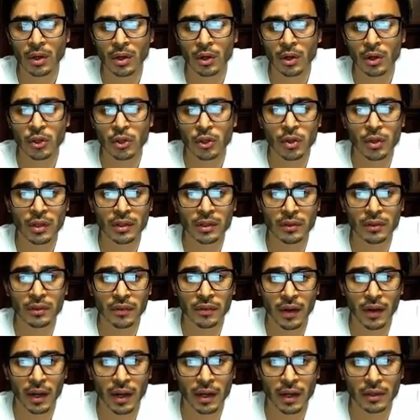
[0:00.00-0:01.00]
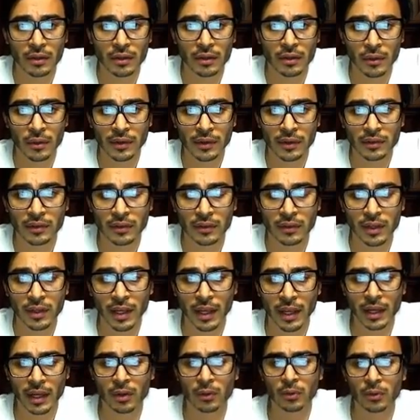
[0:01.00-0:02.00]
you need to find the rest of the
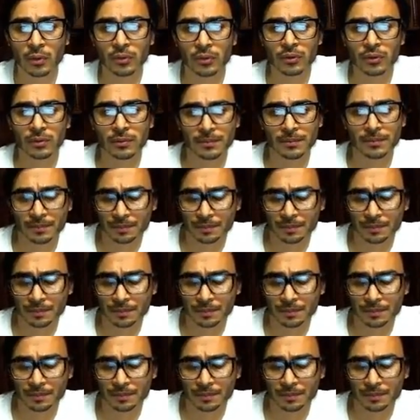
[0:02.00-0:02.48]
angles.